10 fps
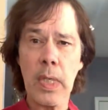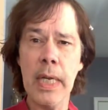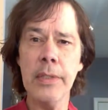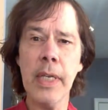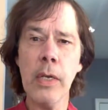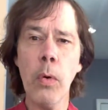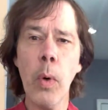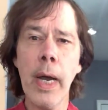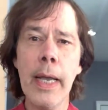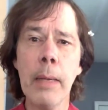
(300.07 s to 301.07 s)
It's a
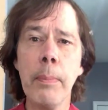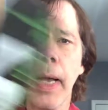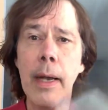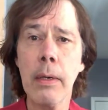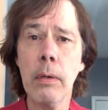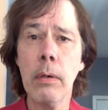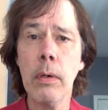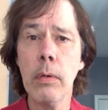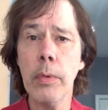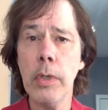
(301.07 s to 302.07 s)
quiet paddle,
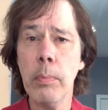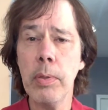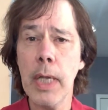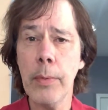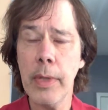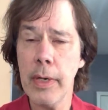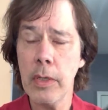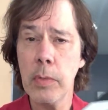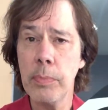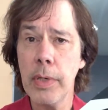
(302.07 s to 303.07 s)
when you play with it.
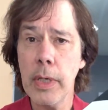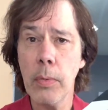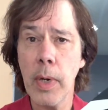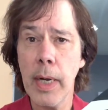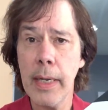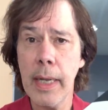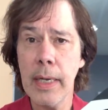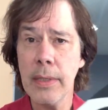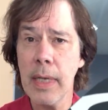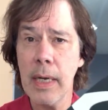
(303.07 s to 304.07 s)
It's pretty quiet and
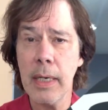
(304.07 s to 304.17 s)
it's got a